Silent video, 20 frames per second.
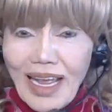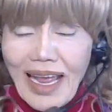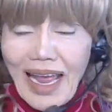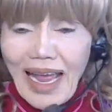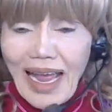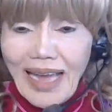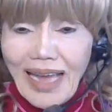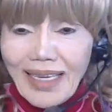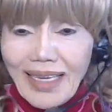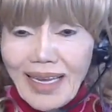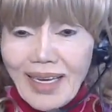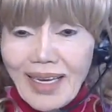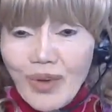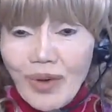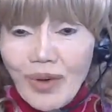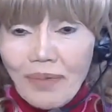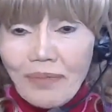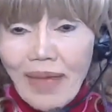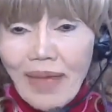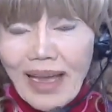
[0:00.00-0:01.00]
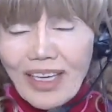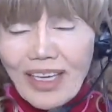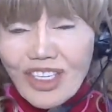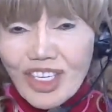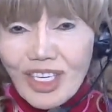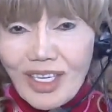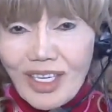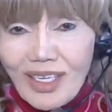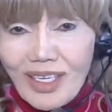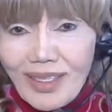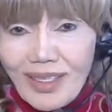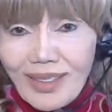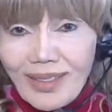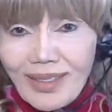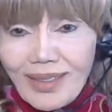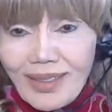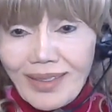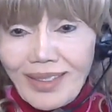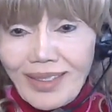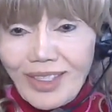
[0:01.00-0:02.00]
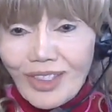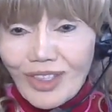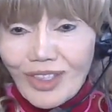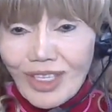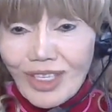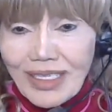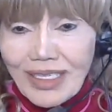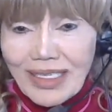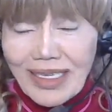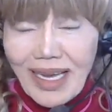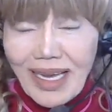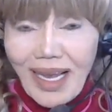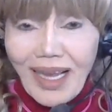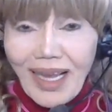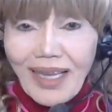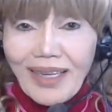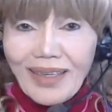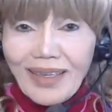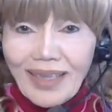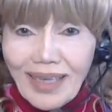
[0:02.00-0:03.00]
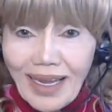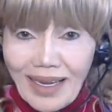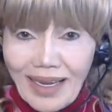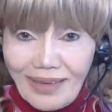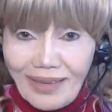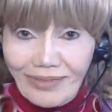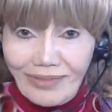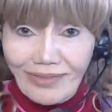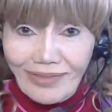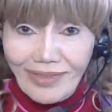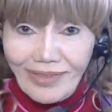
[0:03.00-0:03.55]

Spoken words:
And can you imagine your entire life,